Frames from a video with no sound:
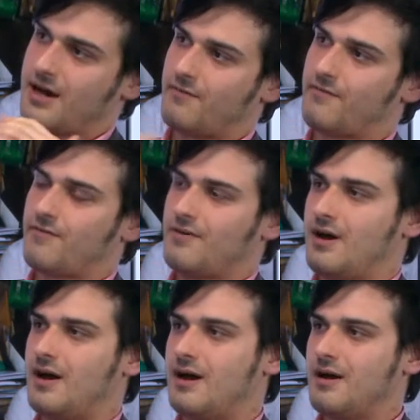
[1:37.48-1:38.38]
enough
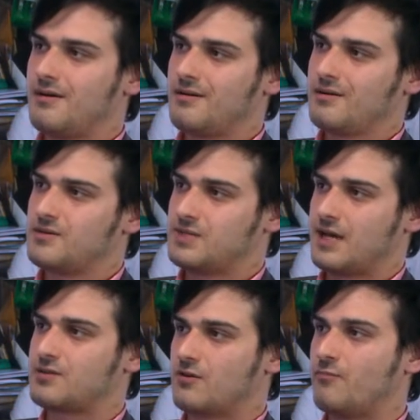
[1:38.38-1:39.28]

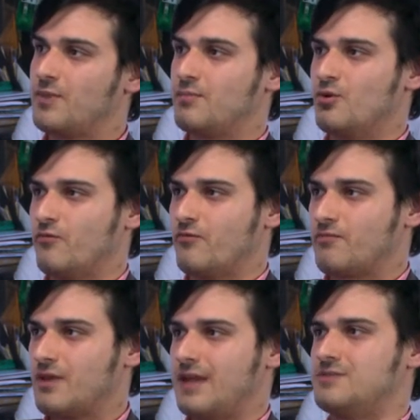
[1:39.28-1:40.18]
sector of people
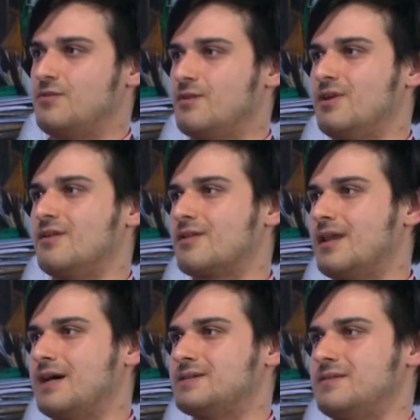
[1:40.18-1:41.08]
who've entered the middle
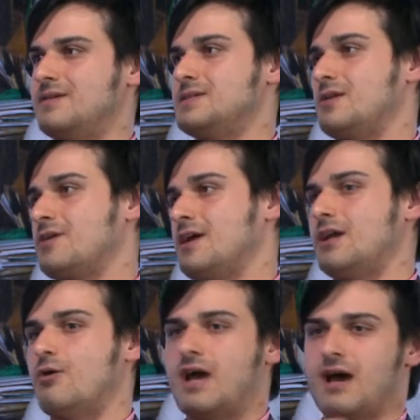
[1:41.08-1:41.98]
class, and they said, okay,
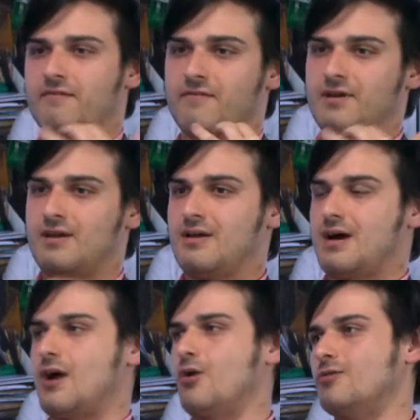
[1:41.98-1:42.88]
now I
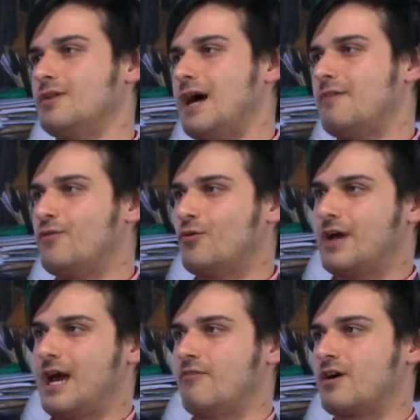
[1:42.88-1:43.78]
own an
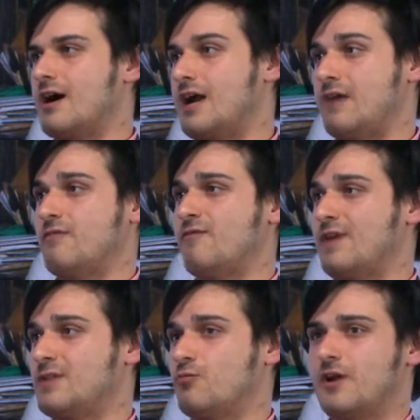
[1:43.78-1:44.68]
iPhone, I have a car, I have a
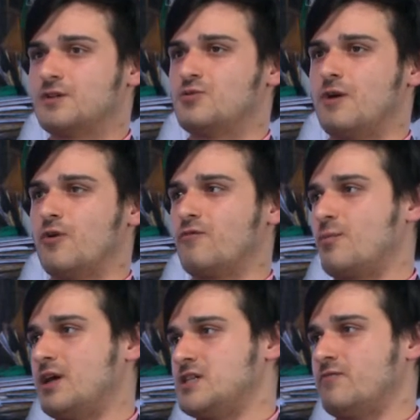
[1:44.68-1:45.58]
flat. What else do I want
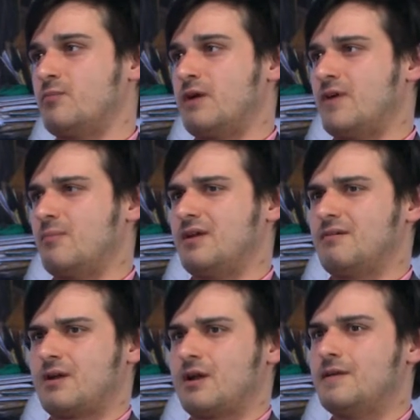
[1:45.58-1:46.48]
for myself and my
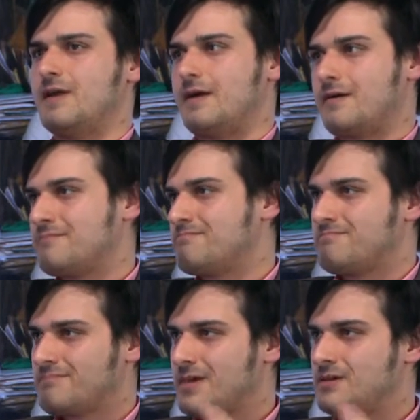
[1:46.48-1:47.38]
family? Clean air.
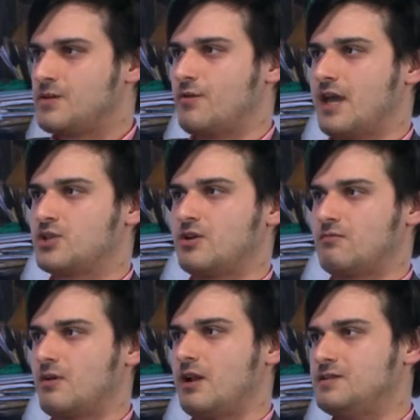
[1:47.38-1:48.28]
So they actually,
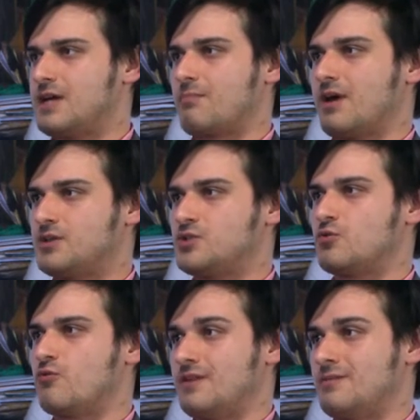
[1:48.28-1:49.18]
clean tech managed
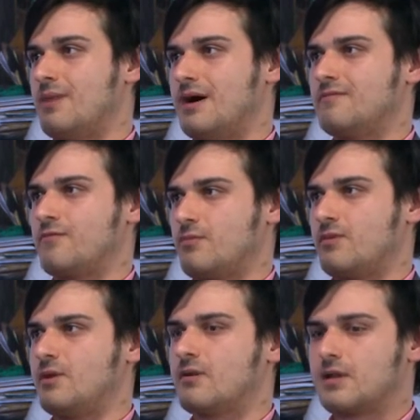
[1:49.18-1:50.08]
to create demand from
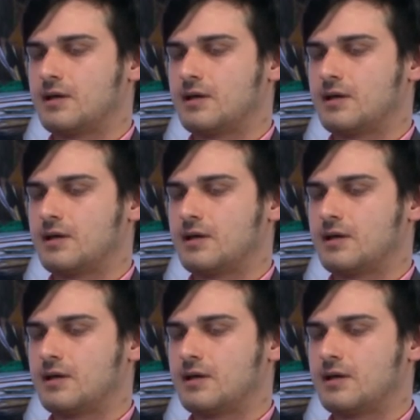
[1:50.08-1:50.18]
the middle